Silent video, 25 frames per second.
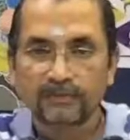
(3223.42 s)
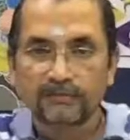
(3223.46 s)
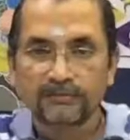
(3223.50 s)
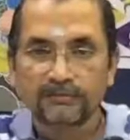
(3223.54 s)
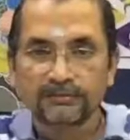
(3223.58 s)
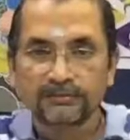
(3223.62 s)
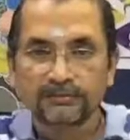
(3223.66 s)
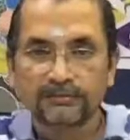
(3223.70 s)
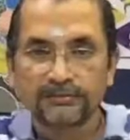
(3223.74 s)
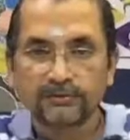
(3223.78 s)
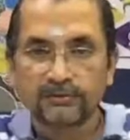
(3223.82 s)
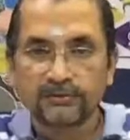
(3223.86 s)

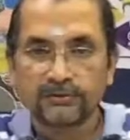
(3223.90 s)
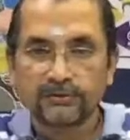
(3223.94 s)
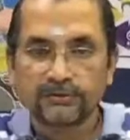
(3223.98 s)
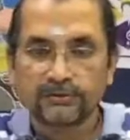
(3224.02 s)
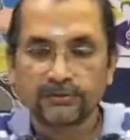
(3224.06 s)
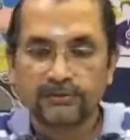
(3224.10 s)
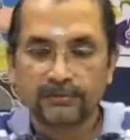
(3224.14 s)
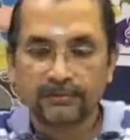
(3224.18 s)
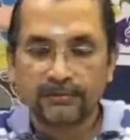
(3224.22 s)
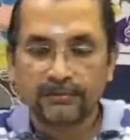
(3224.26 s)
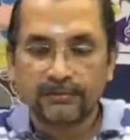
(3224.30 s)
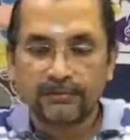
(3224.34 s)
So
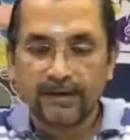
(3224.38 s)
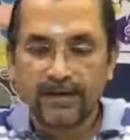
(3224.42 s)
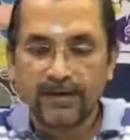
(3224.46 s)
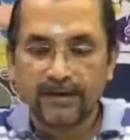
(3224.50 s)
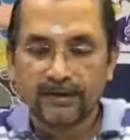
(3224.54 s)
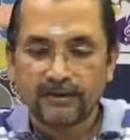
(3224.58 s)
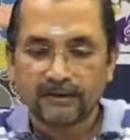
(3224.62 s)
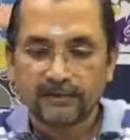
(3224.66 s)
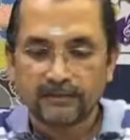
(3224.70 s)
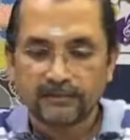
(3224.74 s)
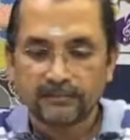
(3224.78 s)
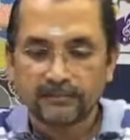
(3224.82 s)
in the
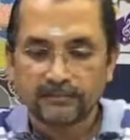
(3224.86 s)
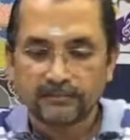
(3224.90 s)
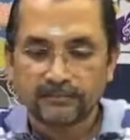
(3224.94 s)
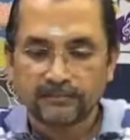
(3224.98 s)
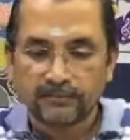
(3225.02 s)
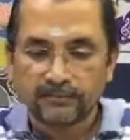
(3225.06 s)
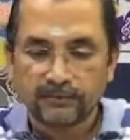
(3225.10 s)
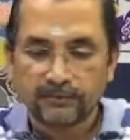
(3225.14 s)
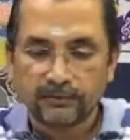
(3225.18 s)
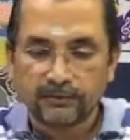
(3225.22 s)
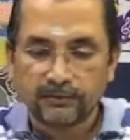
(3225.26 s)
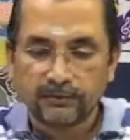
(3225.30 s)
back,
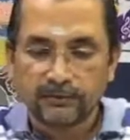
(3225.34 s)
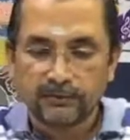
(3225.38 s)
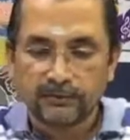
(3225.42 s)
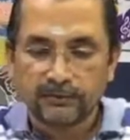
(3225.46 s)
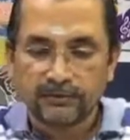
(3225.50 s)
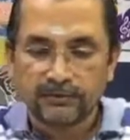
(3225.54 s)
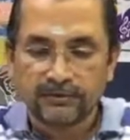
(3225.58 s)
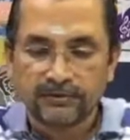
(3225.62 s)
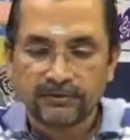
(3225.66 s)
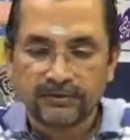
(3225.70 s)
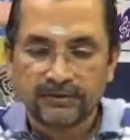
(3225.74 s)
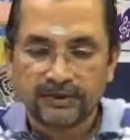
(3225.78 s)
you're going to put
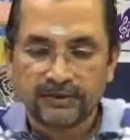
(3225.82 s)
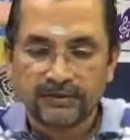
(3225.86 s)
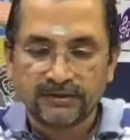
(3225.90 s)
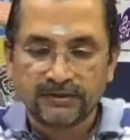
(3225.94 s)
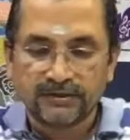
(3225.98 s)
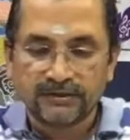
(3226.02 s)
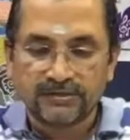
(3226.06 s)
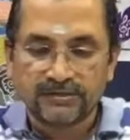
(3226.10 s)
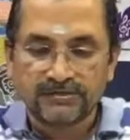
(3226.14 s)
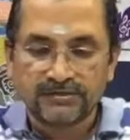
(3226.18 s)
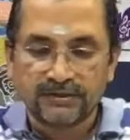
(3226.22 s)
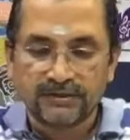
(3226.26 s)
it right in
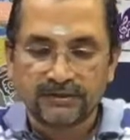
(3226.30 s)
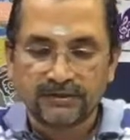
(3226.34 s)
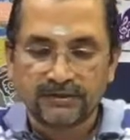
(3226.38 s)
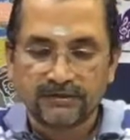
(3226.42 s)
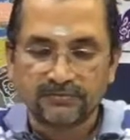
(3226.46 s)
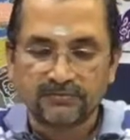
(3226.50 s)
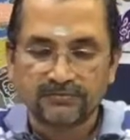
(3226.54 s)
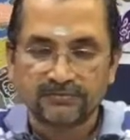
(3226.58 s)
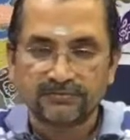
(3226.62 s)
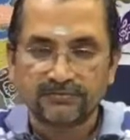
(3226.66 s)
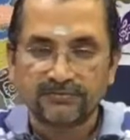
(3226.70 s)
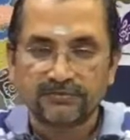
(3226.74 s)
the center
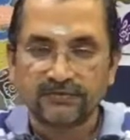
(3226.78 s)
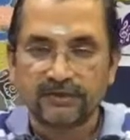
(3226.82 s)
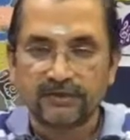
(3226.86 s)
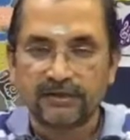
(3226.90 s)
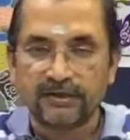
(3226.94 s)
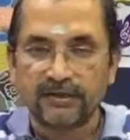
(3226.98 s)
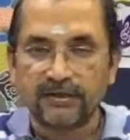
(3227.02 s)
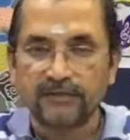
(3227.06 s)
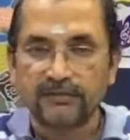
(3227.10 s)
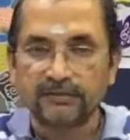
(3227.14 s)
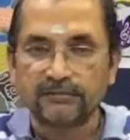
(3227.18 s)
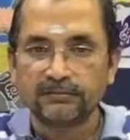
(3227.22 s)
of the
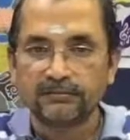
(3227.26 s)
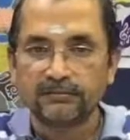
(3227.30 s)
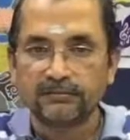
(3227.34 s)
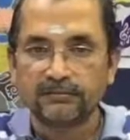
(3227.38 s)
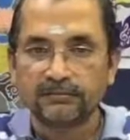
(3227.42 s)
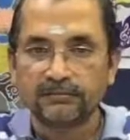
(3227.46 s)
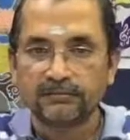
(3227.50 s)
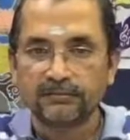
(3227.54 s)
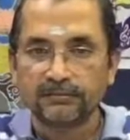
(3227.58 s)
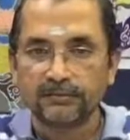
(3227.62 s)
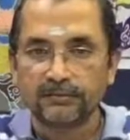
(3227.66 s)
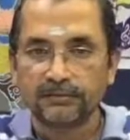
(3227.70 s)
head,
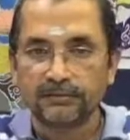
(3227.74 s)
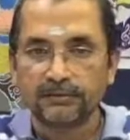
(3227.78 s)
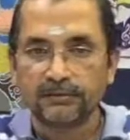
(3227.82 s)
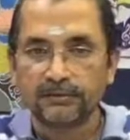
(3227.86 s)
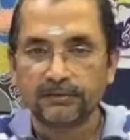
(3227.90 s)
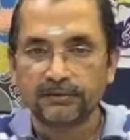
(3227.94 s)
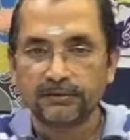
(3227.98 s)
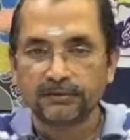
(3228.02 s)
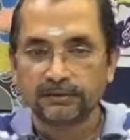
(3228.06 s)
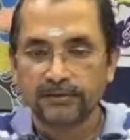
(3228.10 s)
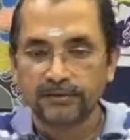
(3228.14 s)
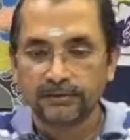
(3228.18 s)

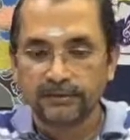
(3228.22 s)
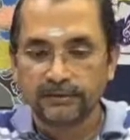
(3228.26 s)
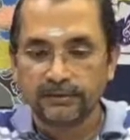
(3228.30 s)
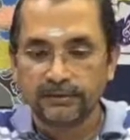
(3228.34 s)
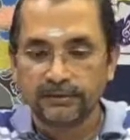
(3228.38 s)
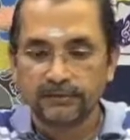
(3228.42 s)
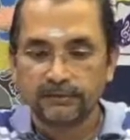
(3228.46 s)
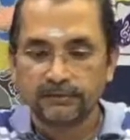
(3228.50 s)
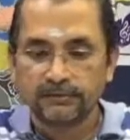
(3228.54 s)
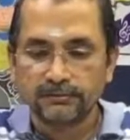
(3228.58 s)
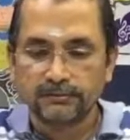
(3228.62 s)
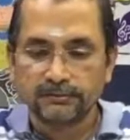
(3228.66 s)

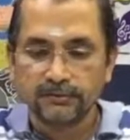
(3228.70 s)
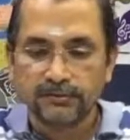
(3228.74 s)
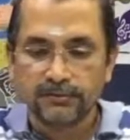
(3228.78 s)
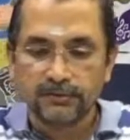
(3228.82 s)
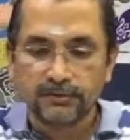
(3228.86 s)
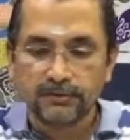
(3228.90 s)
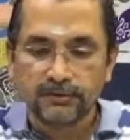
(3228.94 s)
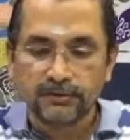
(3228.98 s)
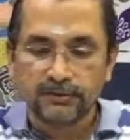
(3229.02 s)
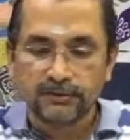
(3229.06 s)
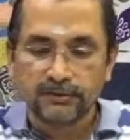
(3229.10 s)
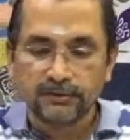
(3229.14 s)
here,
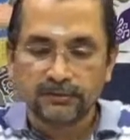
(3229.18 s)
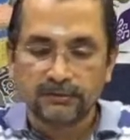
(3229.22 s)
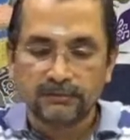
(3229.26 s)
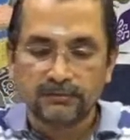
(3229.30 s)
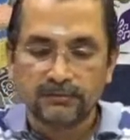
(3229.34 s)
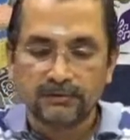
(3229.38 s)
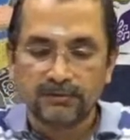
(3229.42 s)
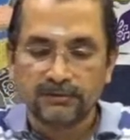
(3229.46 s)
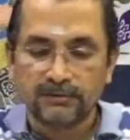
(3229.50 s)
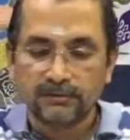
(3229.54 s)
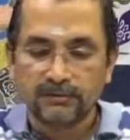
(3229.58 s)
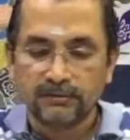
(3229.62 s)
in the
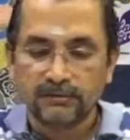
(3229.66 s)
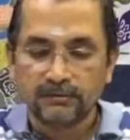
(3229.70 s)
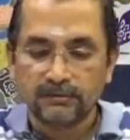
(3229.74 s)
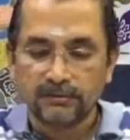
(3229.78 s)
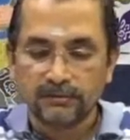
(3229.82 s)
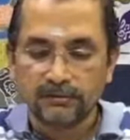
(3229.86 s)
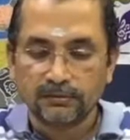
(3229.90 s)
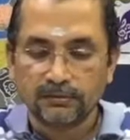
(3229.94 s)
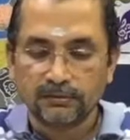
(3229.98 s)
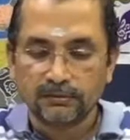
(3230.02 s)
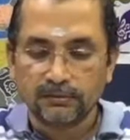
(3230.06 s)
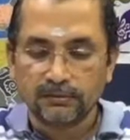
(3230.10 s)
middle.
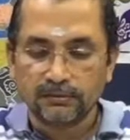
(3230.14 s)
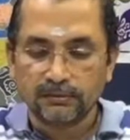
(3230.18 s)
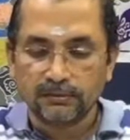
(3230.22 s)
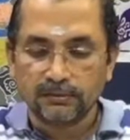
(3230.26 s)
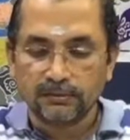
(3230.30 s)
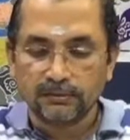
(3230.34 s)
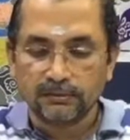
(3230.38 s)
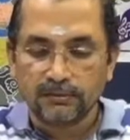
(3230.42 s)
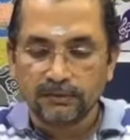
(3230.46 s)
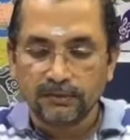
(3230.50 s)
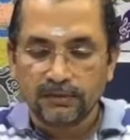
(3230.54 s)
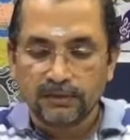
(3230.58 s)

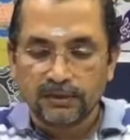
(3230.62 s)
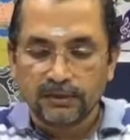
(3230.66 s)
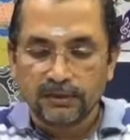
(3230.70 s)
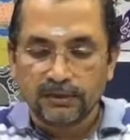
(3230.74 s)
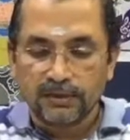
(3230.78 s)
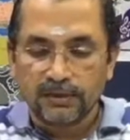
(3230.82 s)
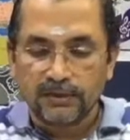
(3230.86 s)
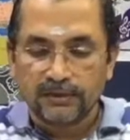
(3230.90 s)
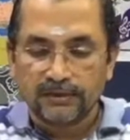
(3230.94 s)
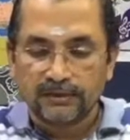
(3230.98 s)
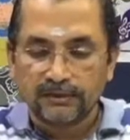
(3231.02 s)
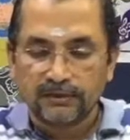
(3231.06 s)

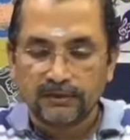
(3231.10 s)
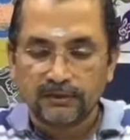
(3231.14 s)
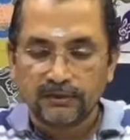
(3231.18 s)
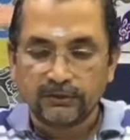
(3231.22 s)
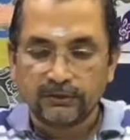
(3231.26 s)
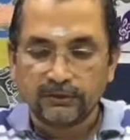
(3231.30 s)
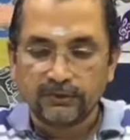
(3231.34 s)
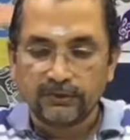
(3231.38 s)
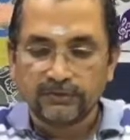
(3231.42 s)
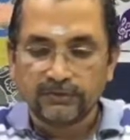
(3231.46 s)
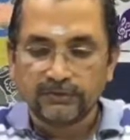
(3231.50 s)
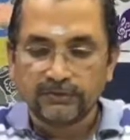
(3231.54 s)
And then you're
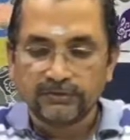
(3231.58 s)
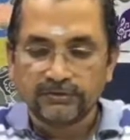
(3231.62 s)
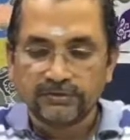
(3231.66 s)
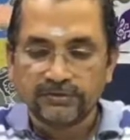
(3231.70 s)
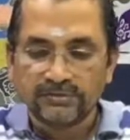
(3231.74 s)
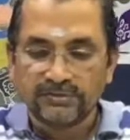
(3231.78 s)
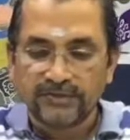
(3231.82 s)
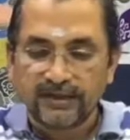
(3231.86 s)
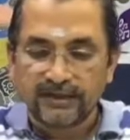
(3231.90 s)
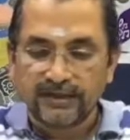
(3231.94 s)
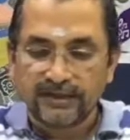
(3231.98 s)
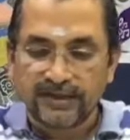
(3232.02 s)
going to just
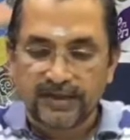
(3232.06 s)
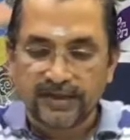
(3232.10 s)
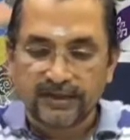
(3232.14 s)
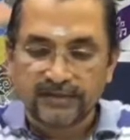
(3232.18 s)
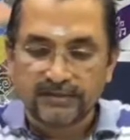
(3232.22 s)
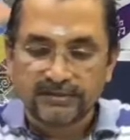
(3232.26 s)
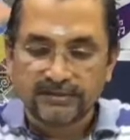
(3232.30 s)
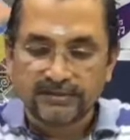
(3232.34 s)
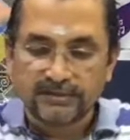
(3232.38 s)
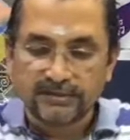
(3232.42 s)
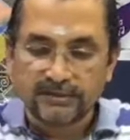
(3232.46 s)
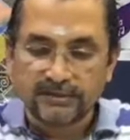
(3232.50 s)

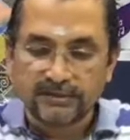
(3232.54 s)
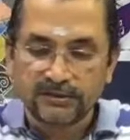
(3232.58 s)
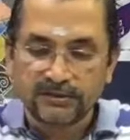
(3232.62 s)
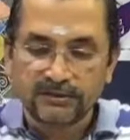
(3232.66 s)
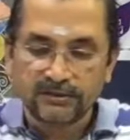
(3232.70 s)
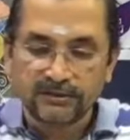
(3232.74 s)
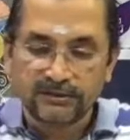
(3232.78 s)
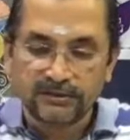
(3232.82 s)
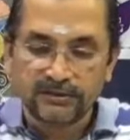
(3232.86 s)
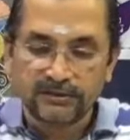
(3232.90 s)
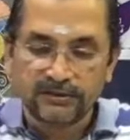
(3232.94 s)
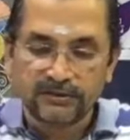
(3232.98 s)
attach the
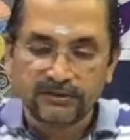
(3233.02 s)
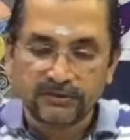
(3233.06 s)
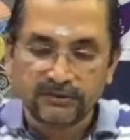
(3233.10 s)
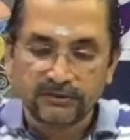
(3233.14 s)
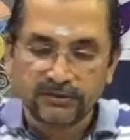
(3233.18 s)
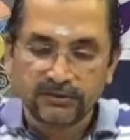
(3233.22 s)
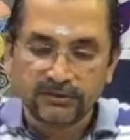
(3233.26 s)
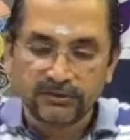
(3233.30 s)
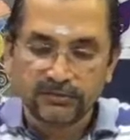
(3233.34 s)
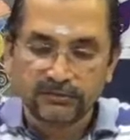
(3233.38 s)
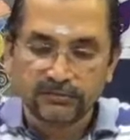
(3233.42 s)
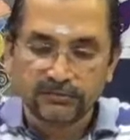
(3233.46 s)
ear to
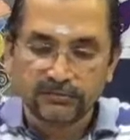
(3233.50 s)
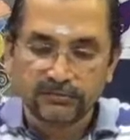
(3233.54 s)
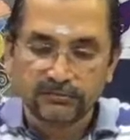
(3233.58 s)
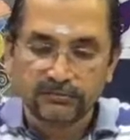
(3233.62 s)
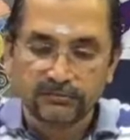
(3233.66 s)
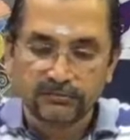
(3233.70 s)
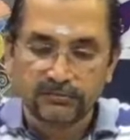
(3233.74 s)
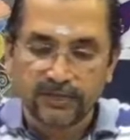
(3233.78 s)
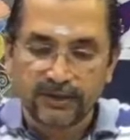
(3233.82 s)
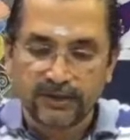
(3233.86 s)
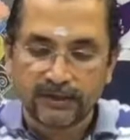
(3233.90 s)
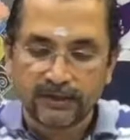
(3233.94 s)
the
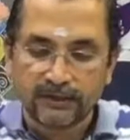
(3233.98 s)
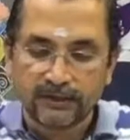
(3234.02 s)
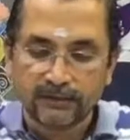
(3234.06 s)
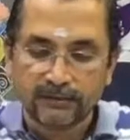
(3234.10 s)
back.